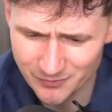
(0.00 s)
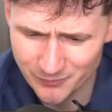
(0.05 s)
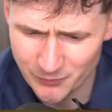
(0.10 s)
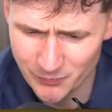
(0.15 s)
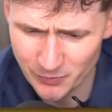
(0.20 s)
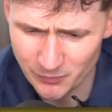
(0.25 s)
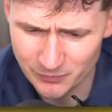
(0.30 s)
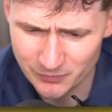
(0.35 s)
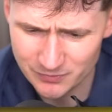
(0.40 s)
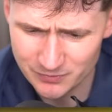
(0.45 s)
Oh,
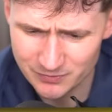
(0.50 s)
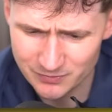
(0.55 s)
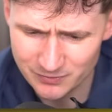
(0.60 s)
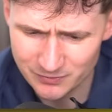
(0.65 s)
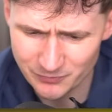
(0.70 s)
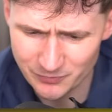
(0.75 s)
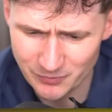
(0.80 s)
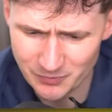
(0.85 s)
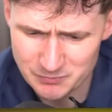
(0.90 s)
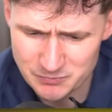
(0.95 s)
no.
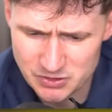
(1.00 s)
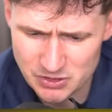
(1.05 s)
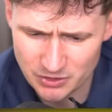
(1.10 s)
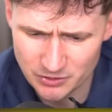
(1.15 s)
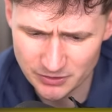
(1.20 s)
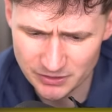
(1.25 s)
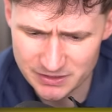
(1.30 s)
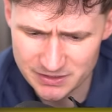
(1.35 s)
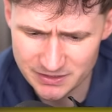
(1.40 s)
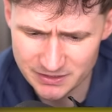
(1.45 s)
Oh, no. I'm
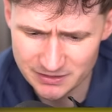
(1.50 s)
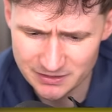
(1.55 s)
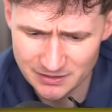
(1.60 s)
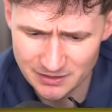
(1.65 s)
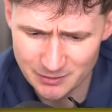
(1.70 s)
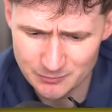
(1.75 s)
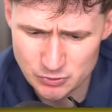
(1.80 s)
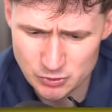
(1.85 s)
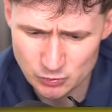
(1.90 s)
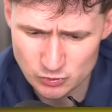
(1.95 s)
sorry, kitty.
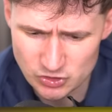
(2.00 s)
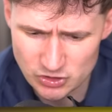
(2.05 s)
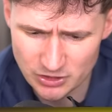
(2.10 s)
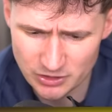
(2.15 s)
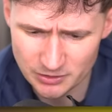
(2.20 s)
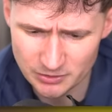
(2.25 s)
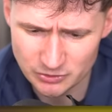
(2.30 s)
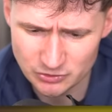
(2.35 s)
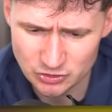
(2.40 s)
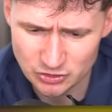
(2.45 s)
I'm so
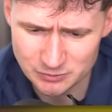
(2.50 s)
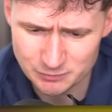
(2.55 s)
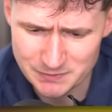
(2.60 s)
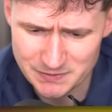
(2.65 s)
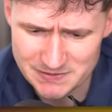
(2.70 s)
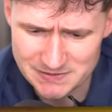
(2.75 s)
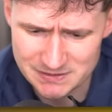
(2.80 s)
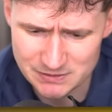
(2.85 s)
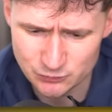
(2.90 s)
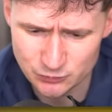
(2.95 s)
sorry. Trust me,
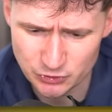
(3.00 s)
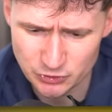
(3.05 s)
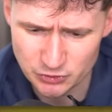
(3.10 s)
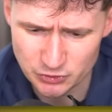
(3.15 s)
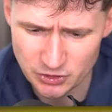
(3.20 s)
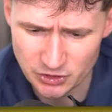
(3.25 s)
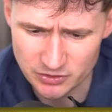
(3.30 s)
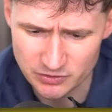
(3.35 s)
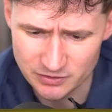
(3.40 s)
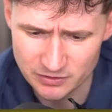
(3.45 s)
this is for your
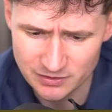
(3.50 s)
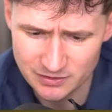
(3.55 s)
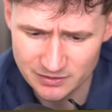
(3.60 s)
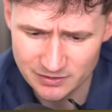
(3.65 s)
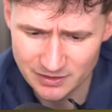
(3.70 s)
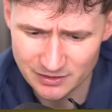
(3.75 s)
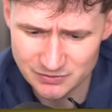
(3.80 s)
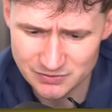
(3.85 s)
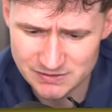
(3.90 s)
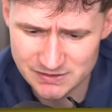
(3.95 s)
good.
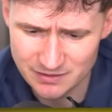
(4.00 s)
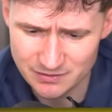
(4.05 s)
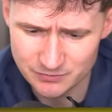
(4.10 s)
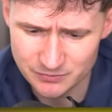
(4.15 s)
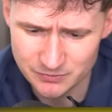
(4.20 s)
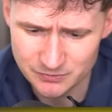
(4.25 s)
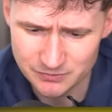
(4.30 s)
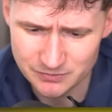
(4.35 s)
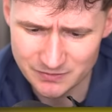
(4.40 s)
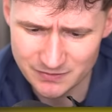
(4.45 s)
I'll save
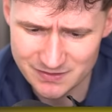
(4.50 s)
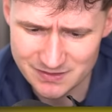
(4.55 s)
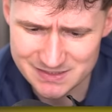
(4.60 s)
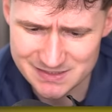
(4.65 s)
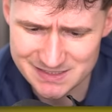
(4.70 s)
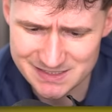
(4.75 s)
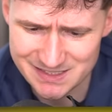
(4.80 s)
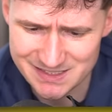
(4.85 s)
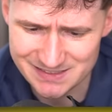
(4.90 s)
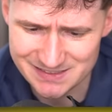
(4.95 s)
you. This
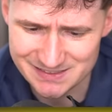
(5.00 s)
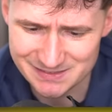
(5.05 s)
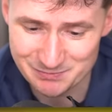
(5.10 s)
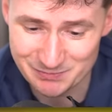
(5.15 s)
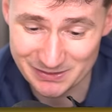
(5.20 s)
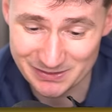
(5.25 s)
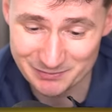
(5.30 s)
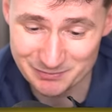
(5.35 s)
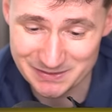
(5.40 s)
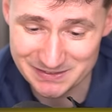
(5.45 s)
is, this is
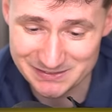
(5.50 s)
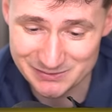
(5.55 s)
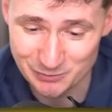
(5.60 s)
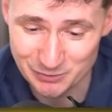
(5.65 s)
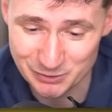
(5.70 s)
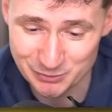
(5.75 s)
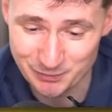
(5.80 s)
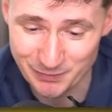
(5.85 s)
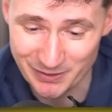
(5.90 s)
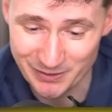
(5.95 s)
gonna be so
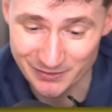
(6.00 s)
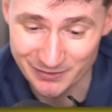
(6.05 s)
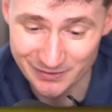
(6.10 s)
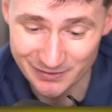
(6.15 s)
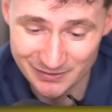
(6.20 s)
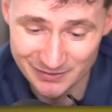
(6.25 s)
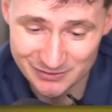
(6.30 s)
much better.